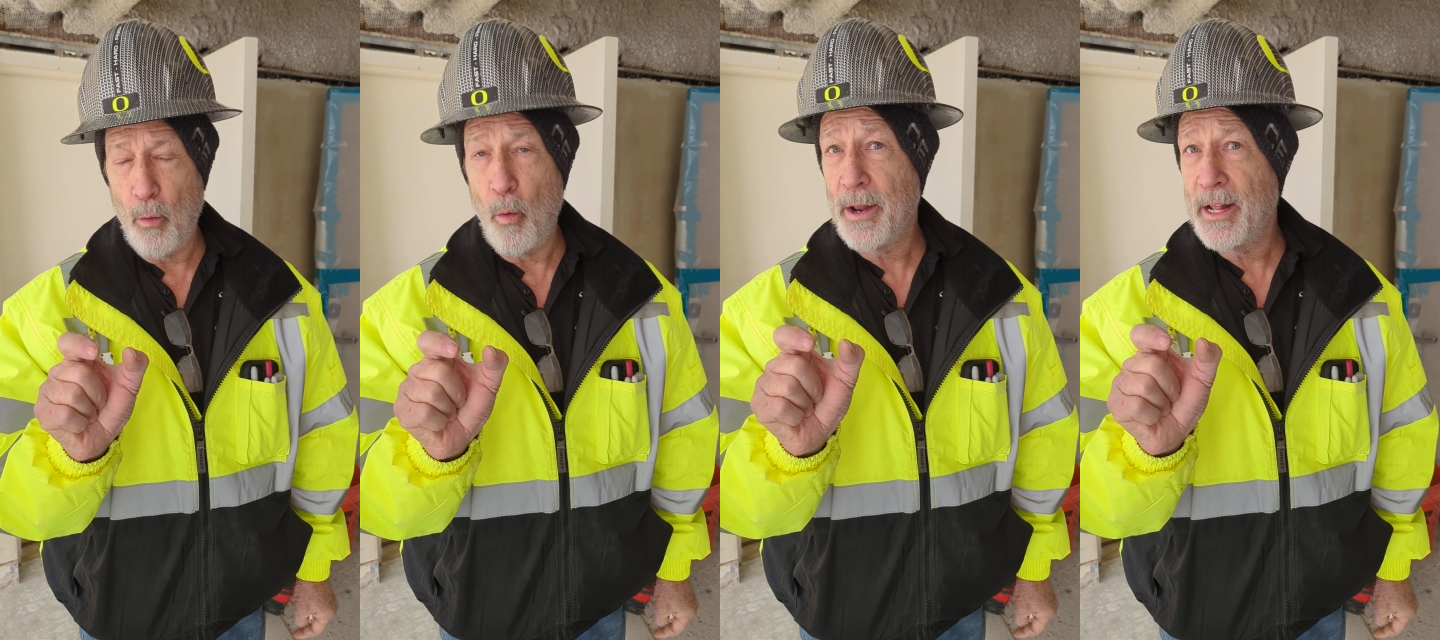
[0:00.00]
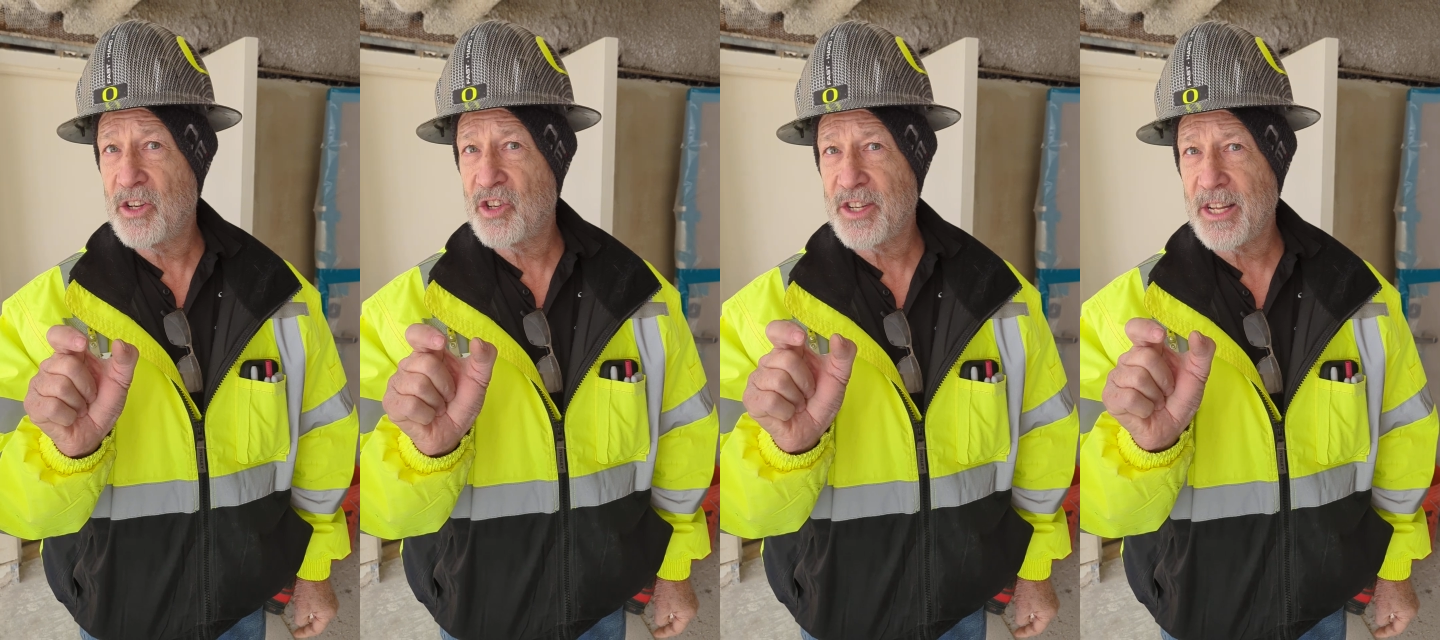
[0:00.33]

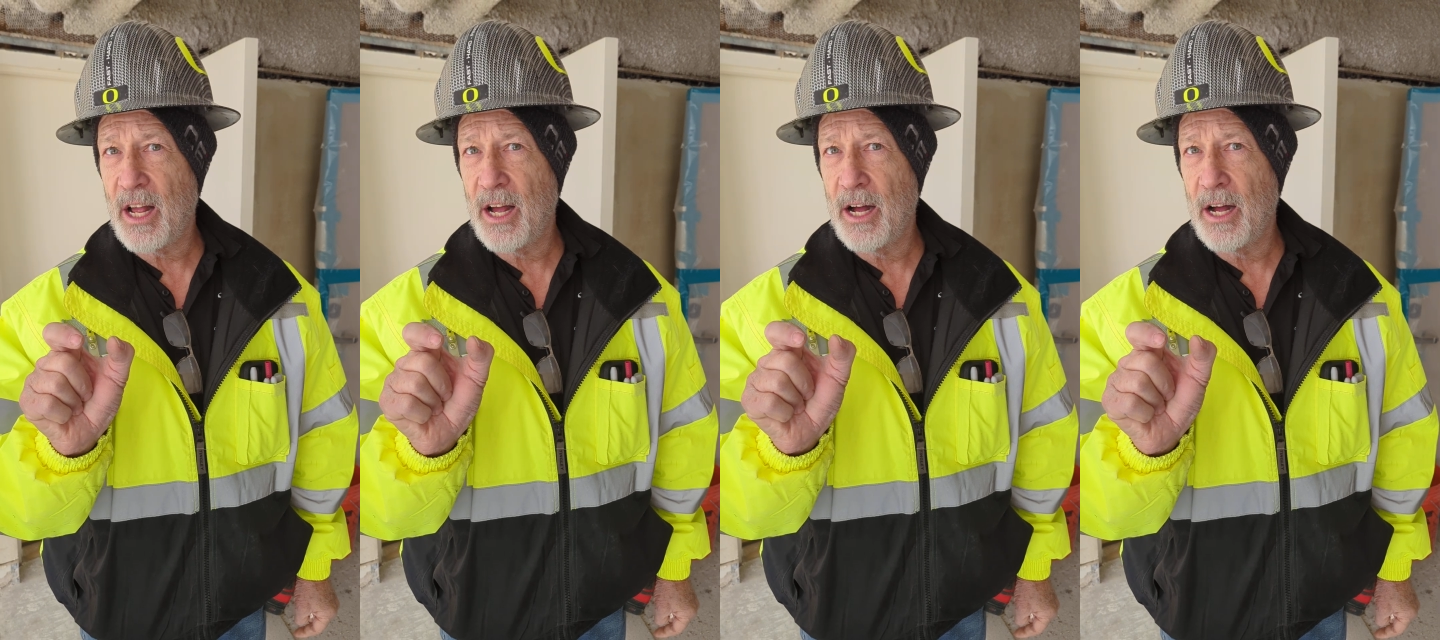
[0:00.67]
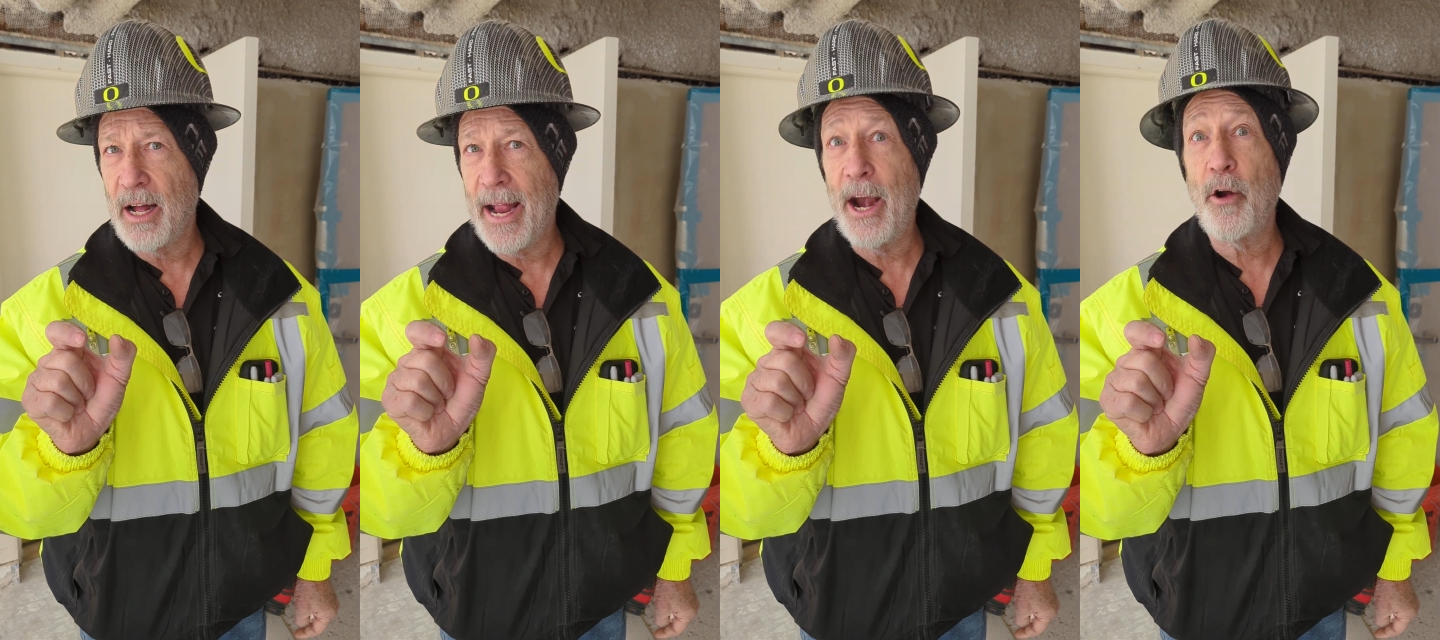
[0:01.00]
1-inch
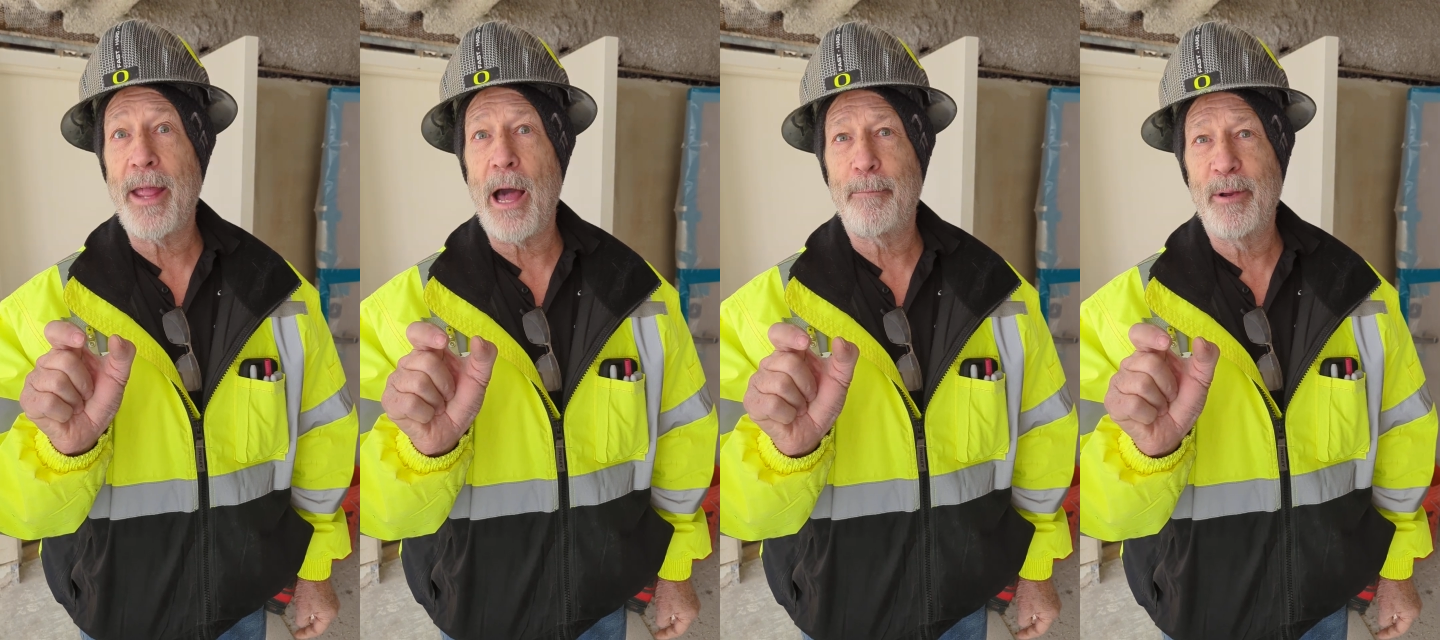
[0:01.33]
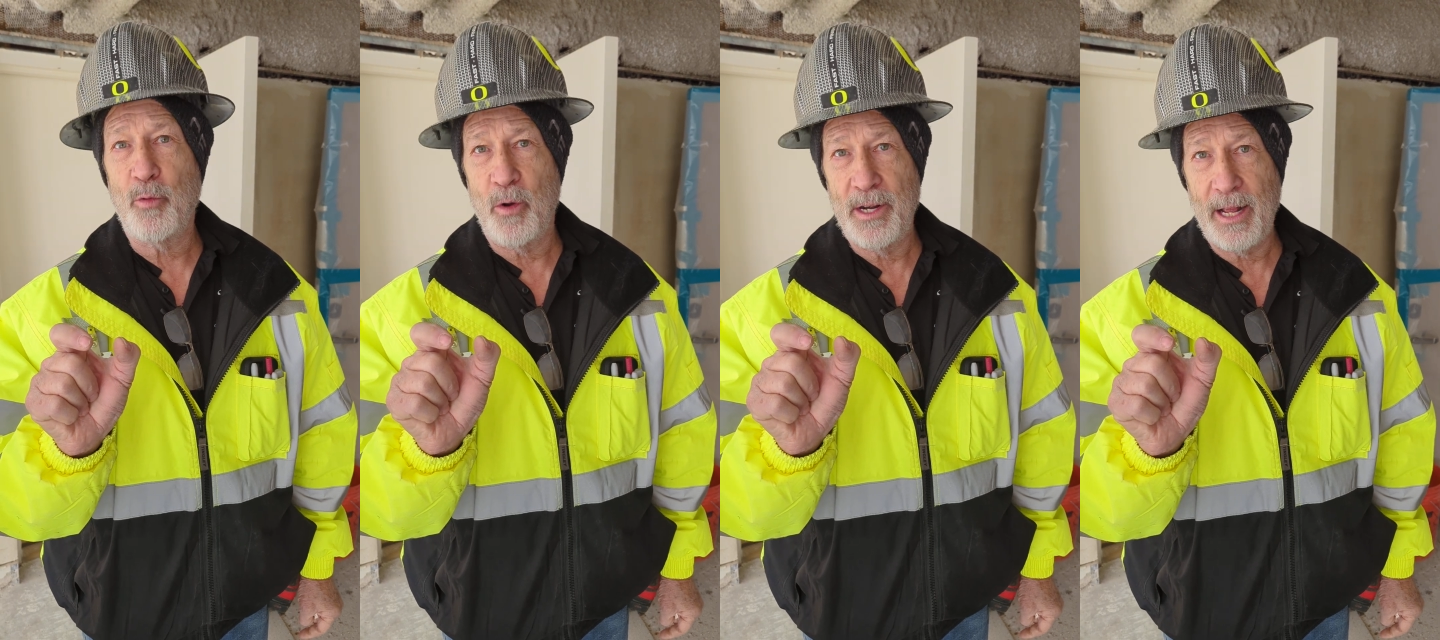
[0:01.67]
air gap
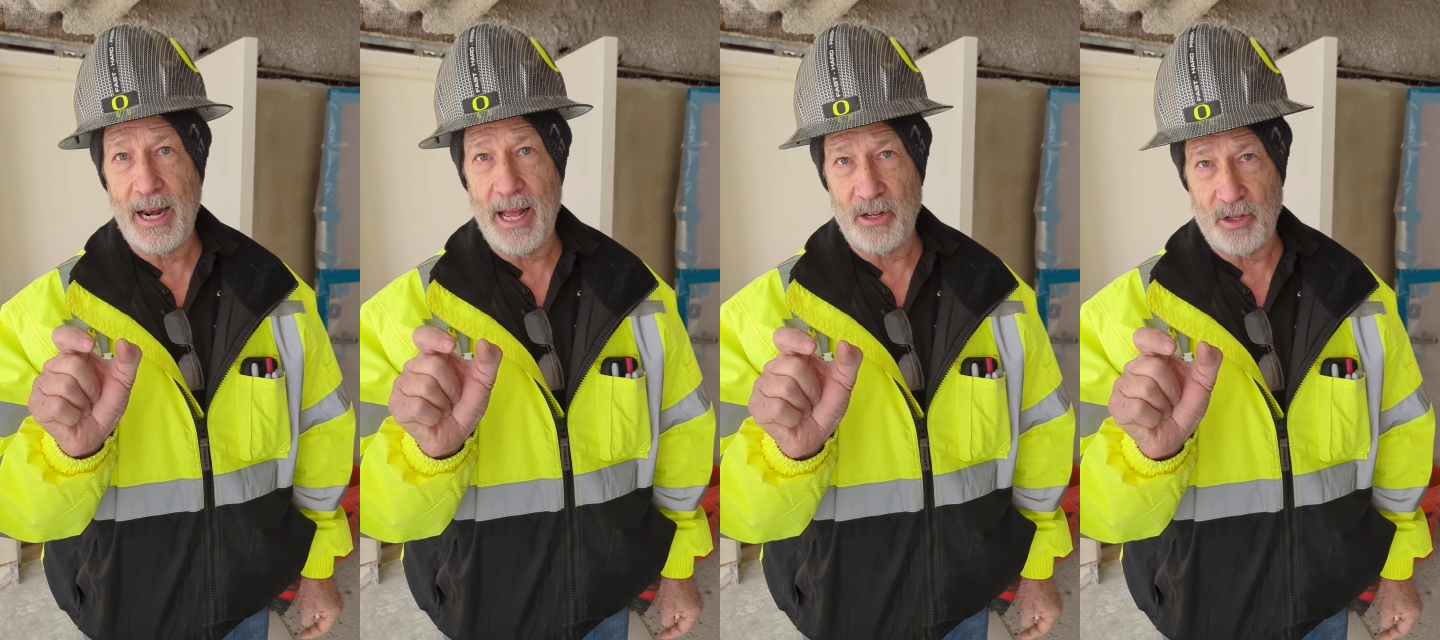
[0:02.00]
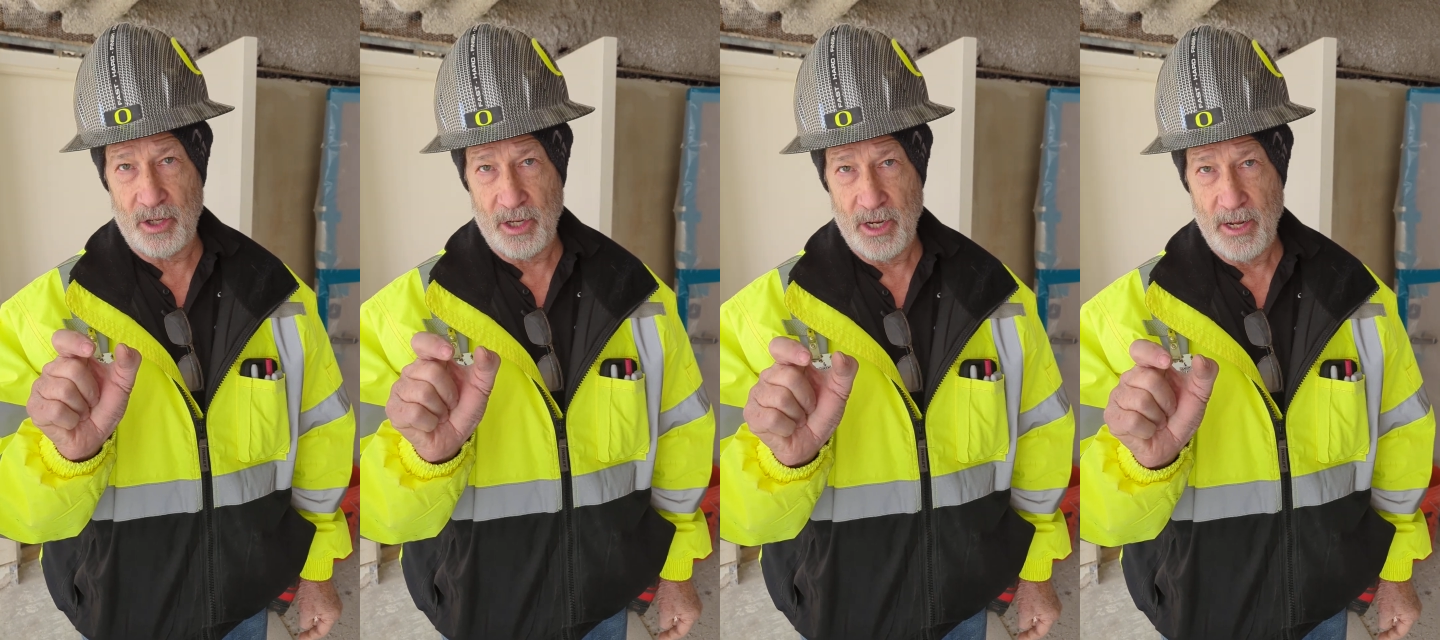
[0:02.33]
between the
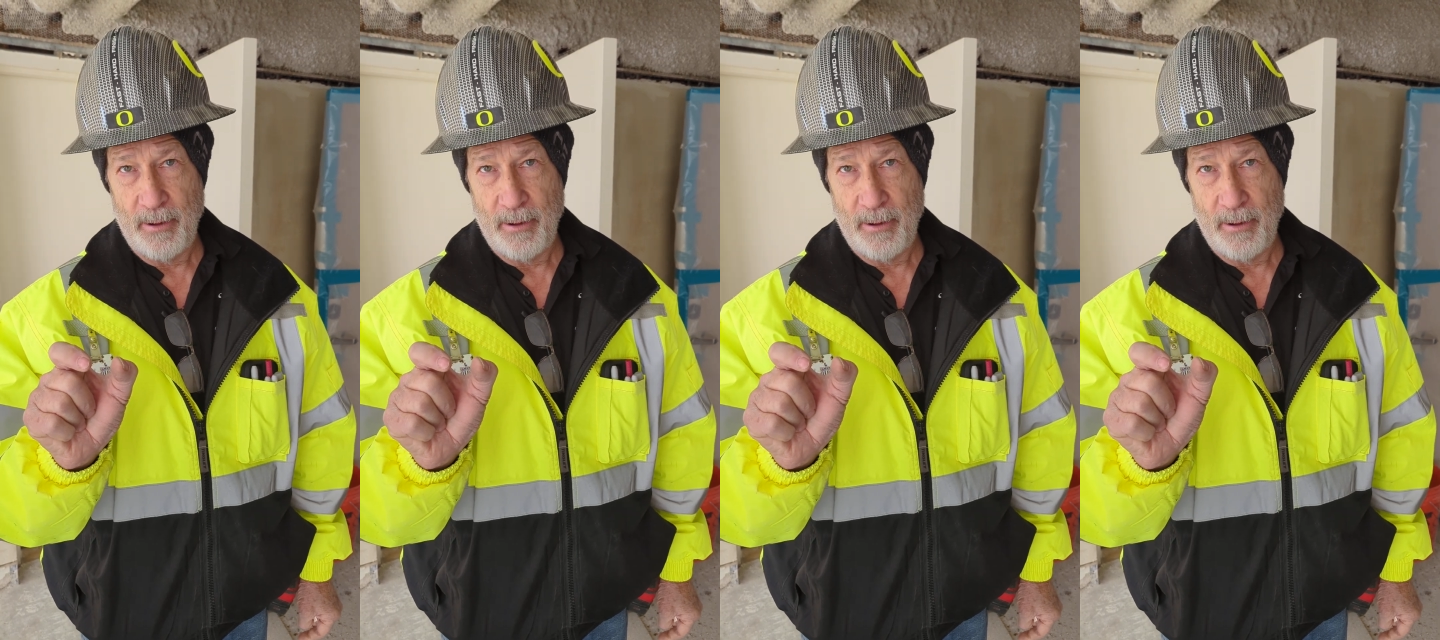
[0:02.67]
glass.